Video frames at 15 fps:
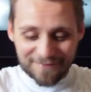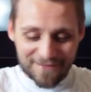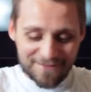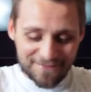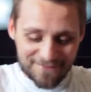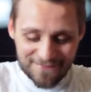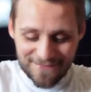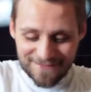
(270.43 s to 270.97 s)
don't
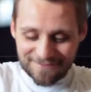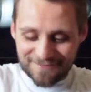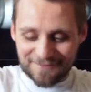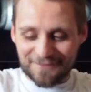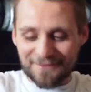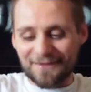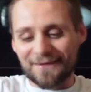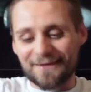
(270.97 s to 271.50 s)
know where to
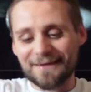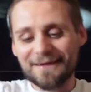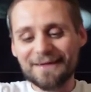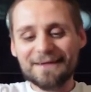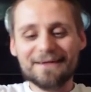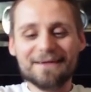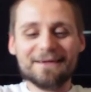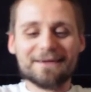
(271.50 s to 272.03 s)
start.
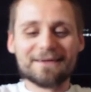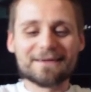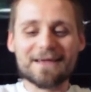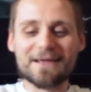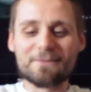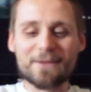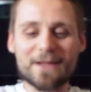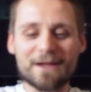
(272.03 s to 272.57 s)

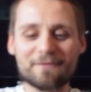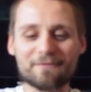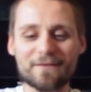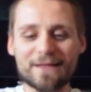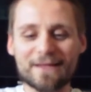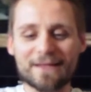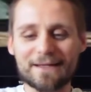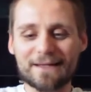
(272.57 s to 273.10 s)
Okay, we have
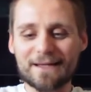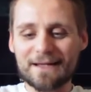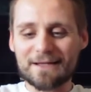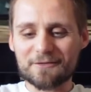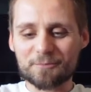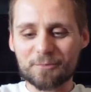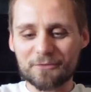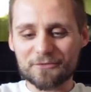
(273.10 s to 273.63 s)
a
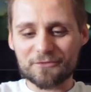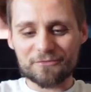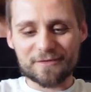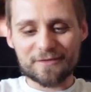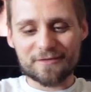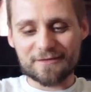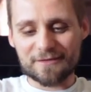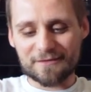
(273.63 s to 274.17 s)
Xbox
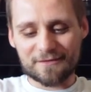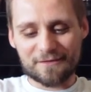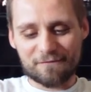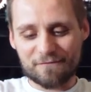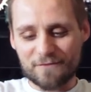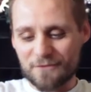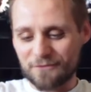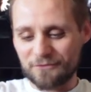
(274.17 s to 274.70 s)

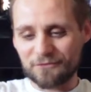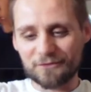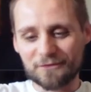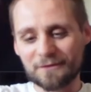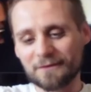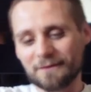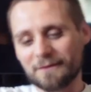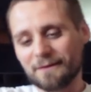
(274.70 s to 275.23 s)
360
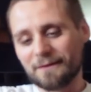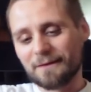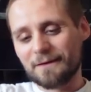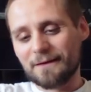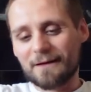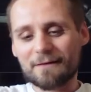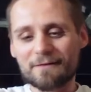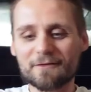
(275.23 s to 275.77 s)
version,
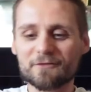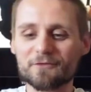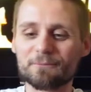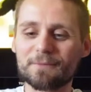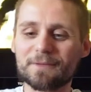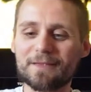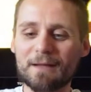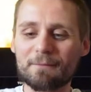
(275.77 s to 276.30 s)
I think
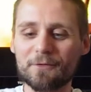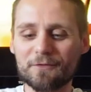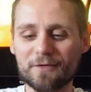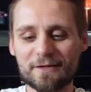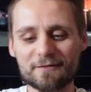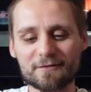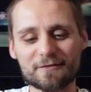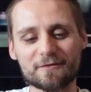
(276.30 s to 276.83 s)
some demo
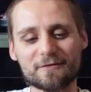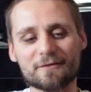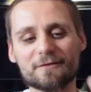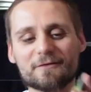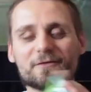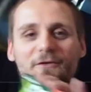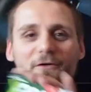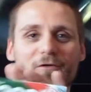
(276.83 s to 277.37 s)
discs
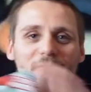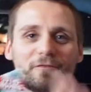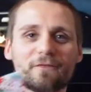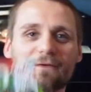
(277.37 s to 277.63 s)
and stuff.